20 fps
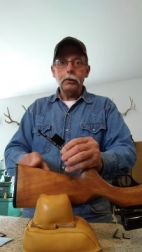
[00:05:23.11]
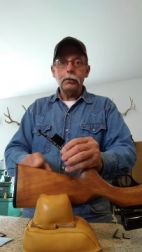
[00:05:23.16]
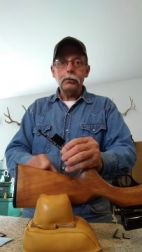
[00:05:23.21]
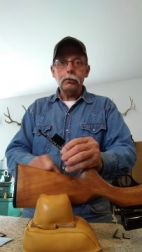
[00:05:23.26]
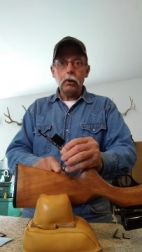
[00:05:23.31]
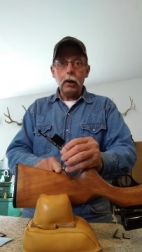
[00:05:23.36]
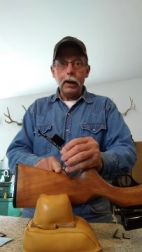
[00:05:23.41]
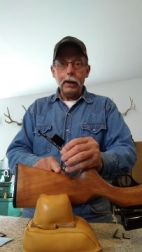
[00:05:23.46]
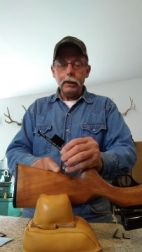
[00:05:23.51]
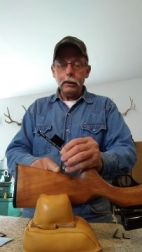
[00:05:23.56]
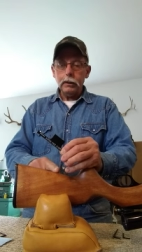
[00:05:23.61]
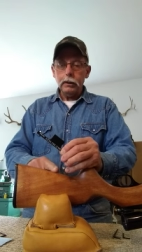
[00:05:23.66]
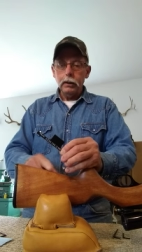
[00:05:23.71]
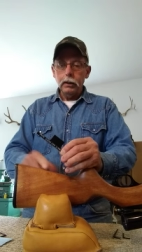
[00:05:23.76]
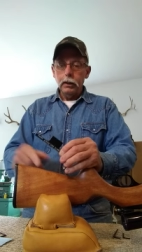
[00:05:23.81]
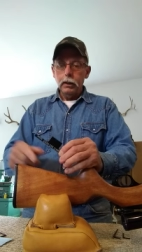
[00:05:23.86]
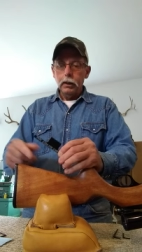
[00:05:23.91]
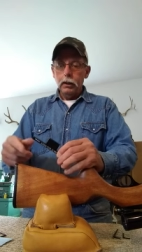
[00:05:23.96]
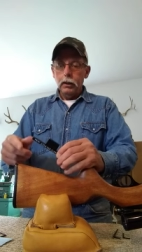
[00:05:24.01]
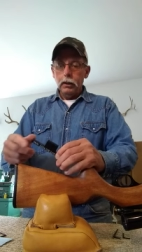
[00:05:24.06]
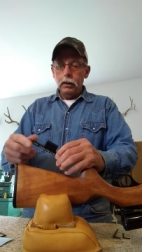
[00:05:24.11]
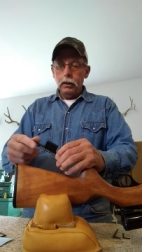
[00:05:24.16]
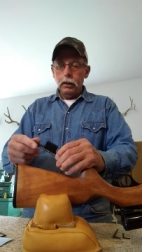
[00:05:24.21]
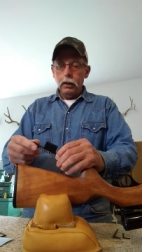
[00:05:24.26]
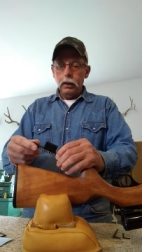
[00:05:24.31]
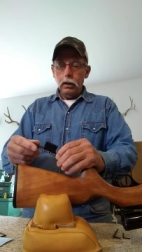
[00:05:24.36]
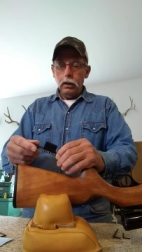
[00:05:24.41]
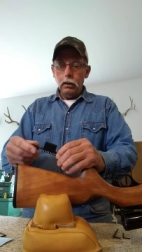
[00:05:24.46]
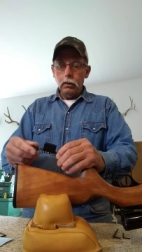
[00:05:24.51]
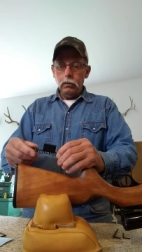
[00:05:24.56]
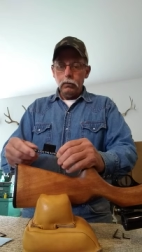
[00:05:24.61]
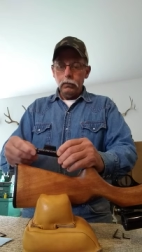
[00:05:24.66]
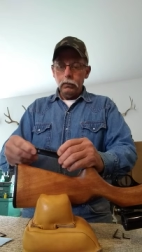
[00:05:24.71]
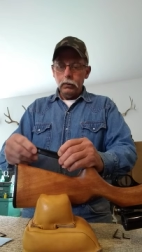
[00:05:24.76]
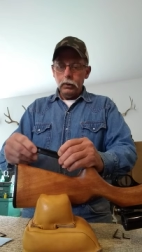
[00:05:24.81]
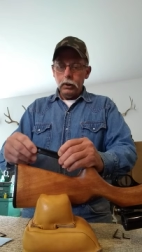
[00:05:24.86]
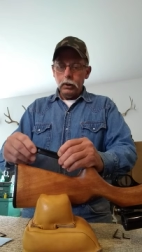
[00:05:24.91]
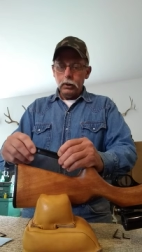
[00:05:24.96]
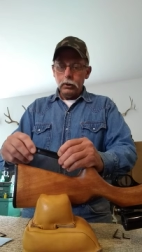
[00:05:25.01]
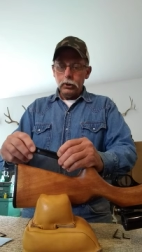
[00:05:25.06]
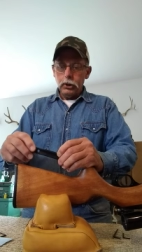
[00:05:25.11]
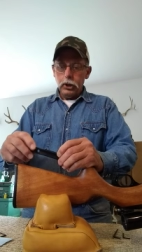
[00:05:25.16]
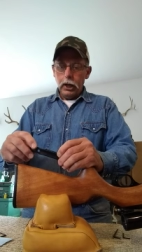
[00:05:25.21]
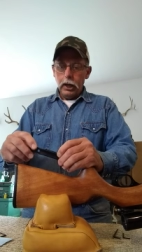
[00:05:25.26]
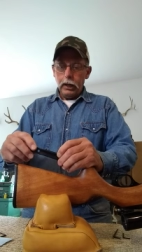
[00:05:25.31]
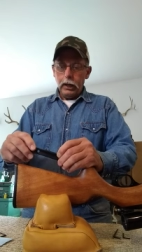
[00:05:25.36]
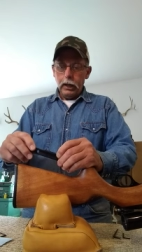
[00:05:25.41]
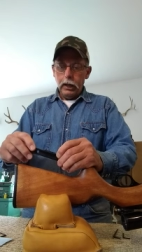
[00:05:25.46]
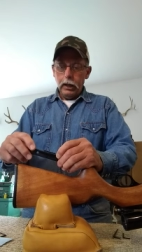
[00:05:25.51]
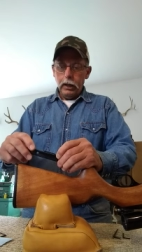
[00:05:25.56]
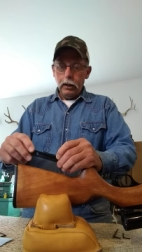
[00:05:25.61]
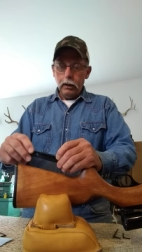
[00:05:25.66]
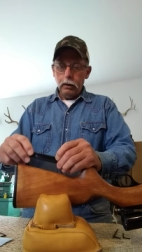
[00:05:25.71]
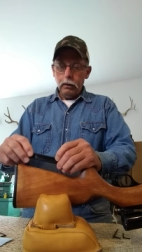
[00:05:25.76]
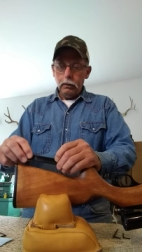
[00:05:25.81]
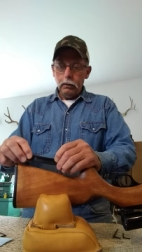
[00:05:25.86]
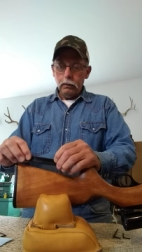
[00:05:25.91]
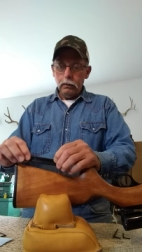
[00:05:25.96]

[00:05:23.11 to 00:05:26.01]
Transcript: straight. Uh, you can check it,